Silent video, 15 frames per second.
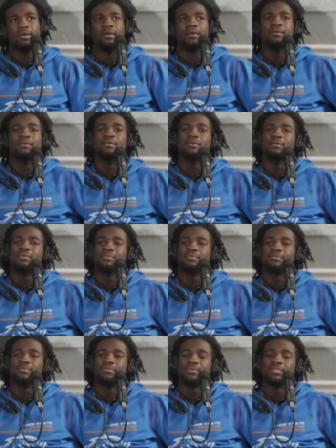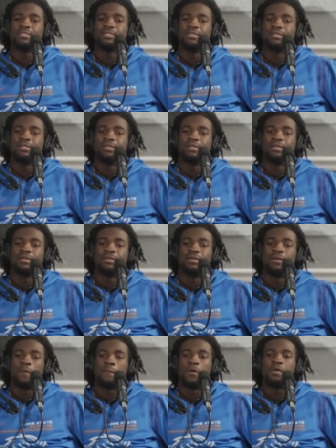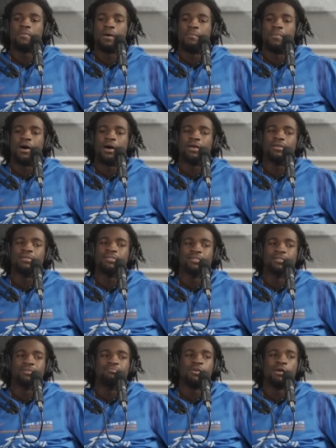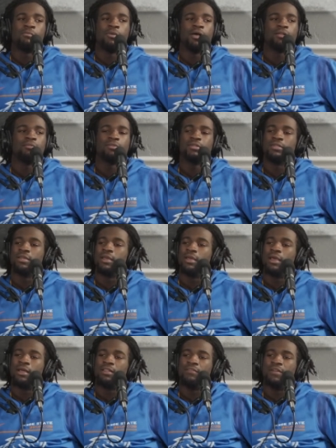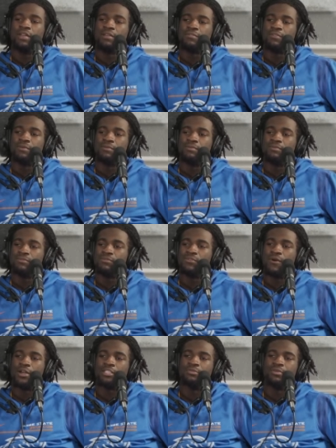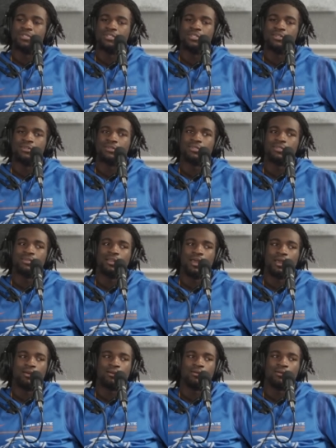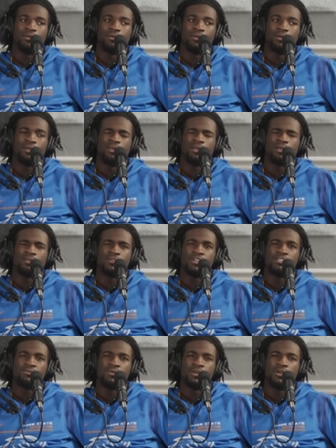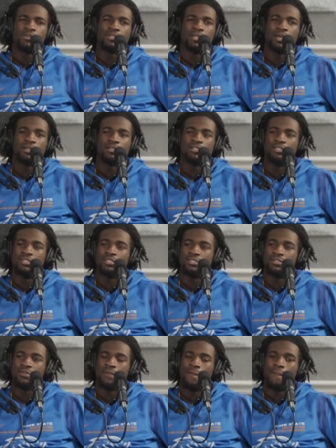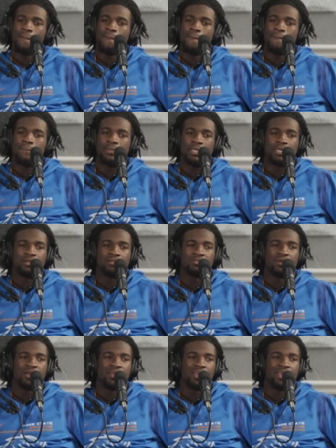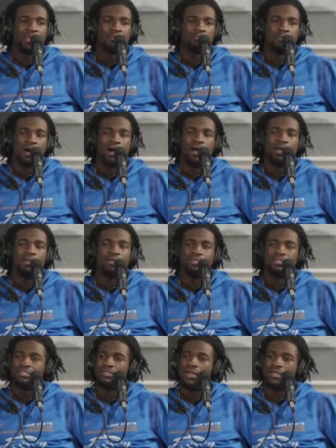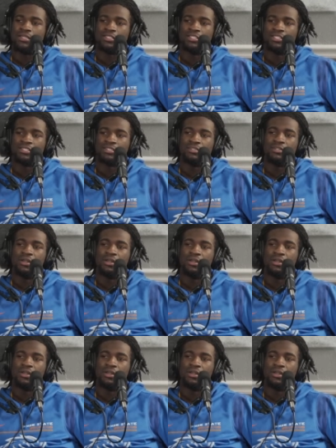Oh, probably my mind. My mind really elevated from freshman year to now. Freshman year, I was kind of just, trying to get by, trying to just,